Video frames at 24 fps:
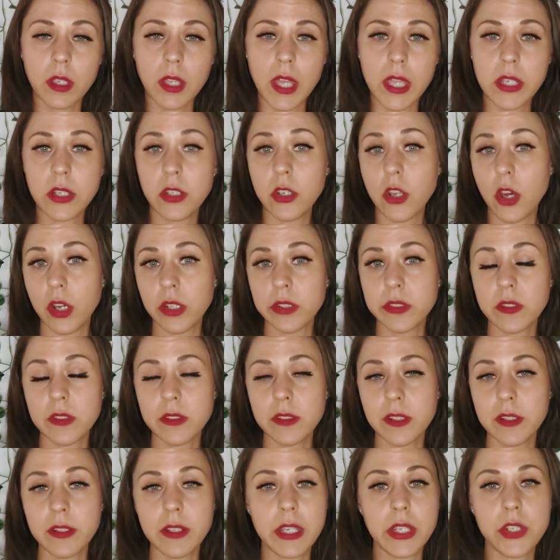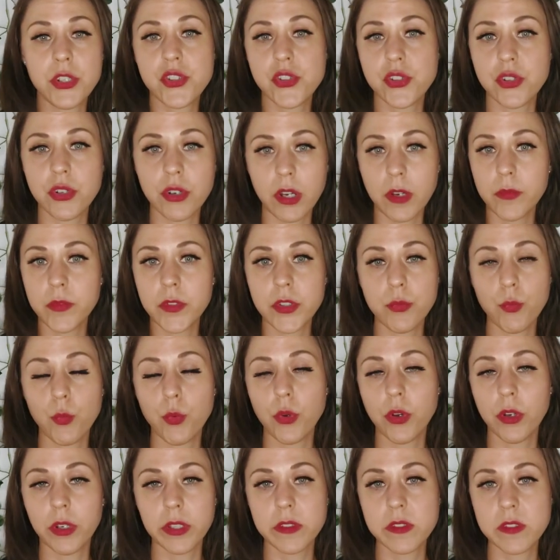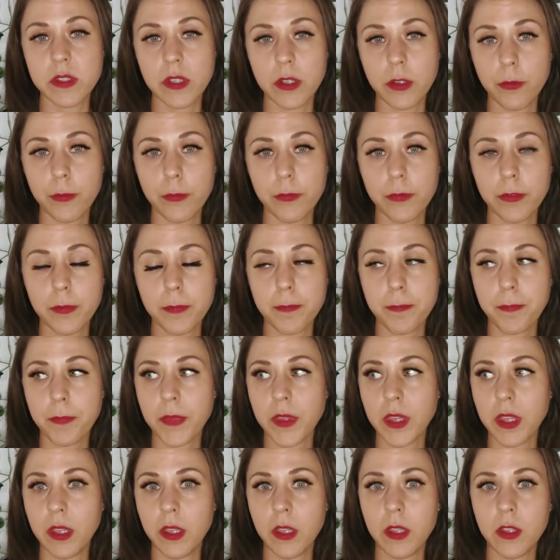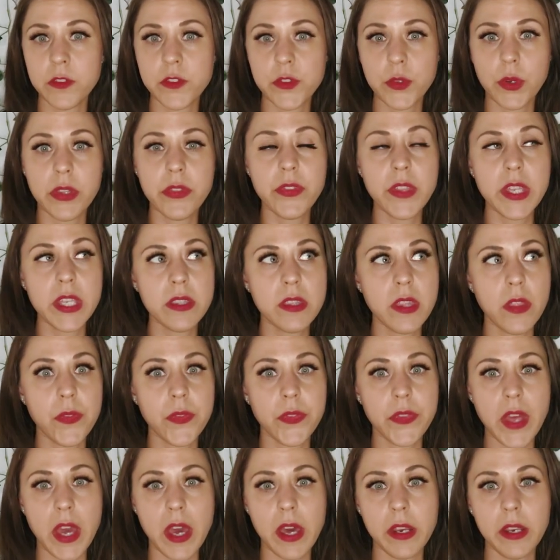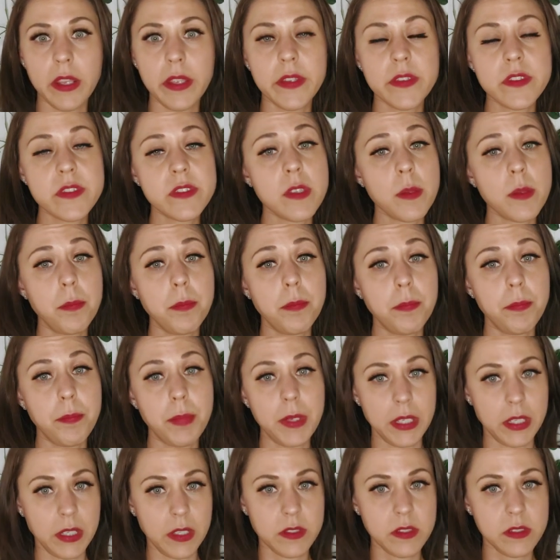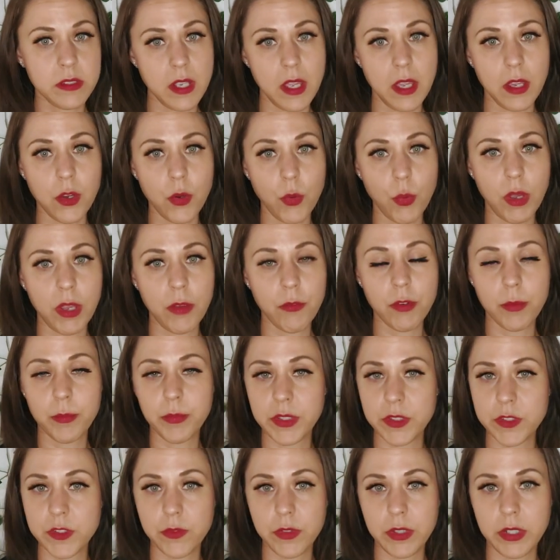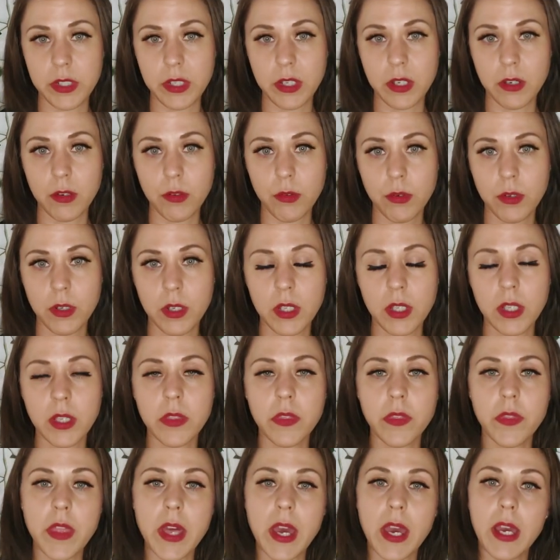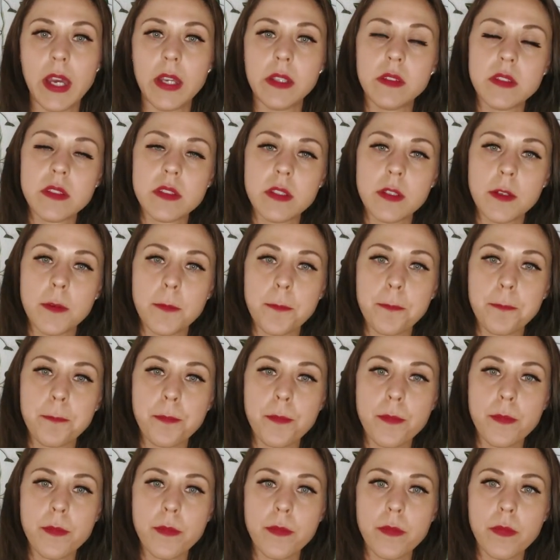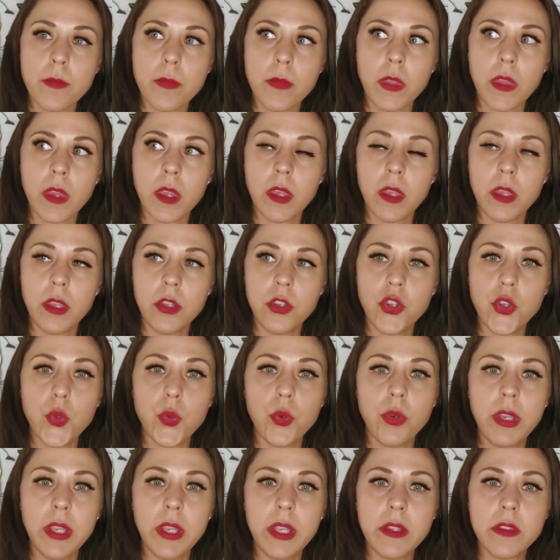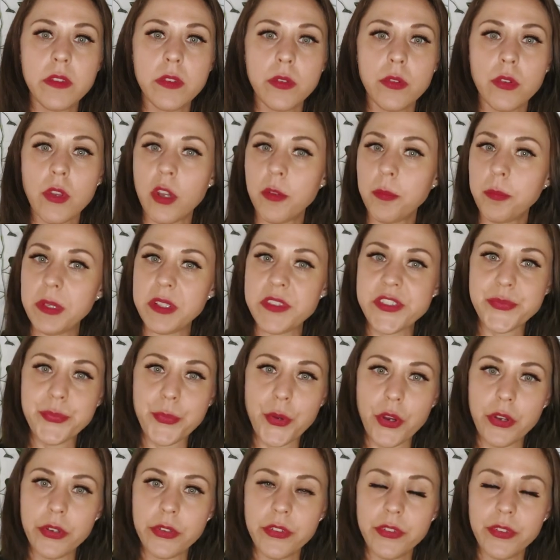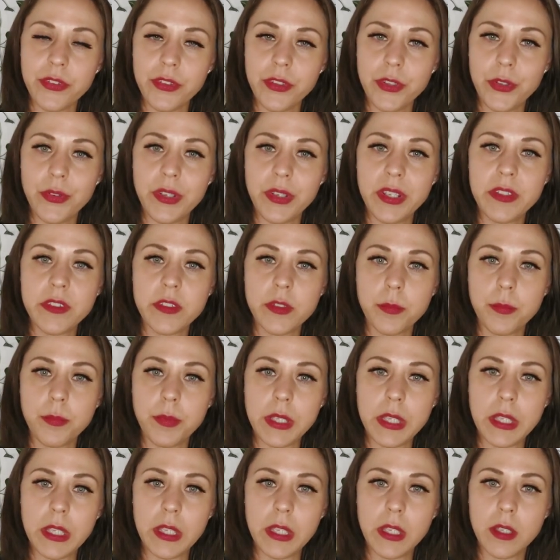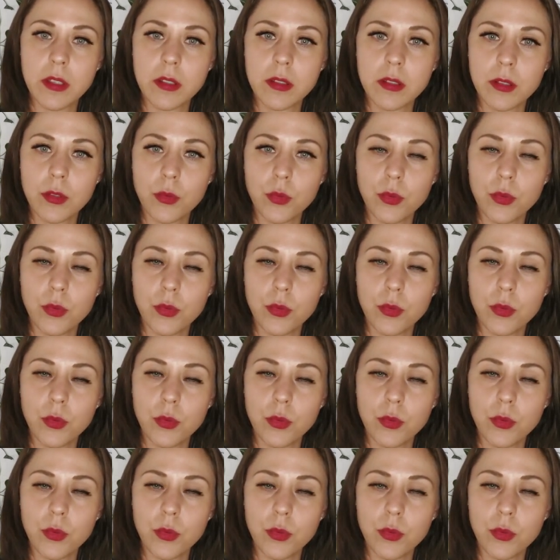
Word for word: and not the nature of the work itself. So I think that that is the biggest takeaway from this video, that you need to not be smart. You need to be